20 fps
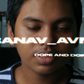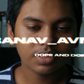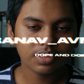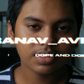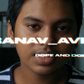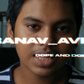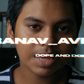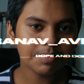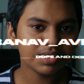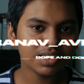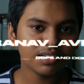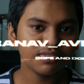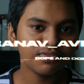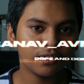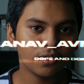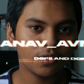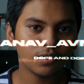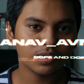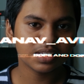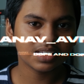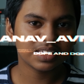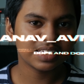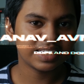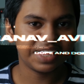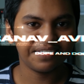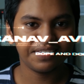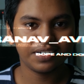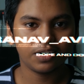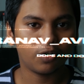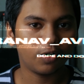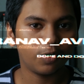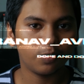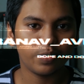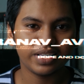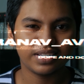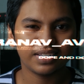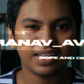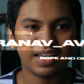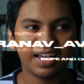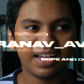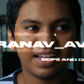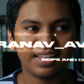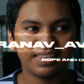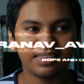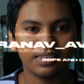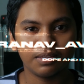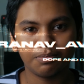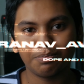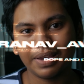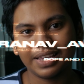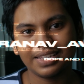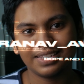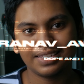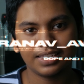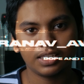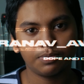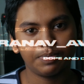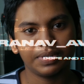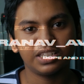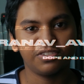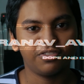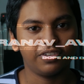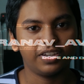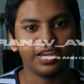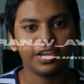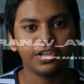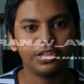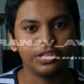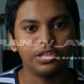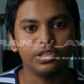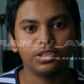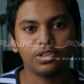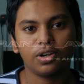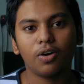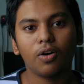Samsung phones never always had the best specifications